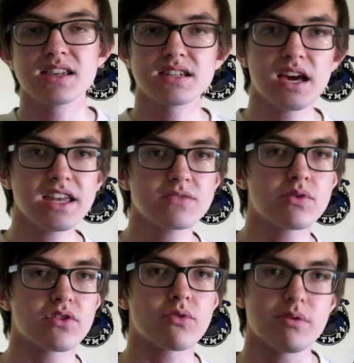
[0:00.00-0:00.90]
Science
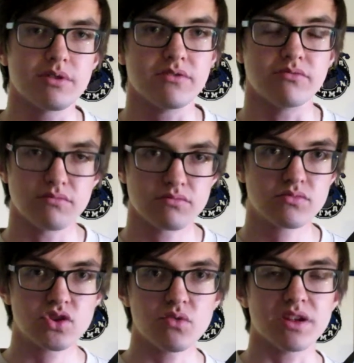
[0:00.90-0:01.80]
would agree with you
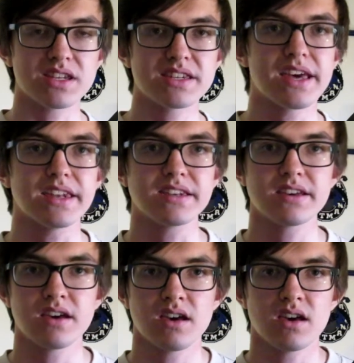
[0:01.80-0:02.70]
to an extent.
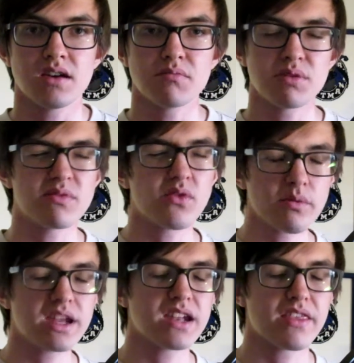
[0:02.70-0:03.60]
But
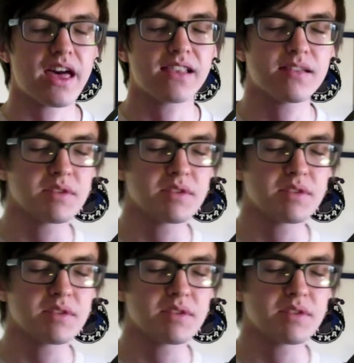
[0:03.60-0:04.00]
before we get into that,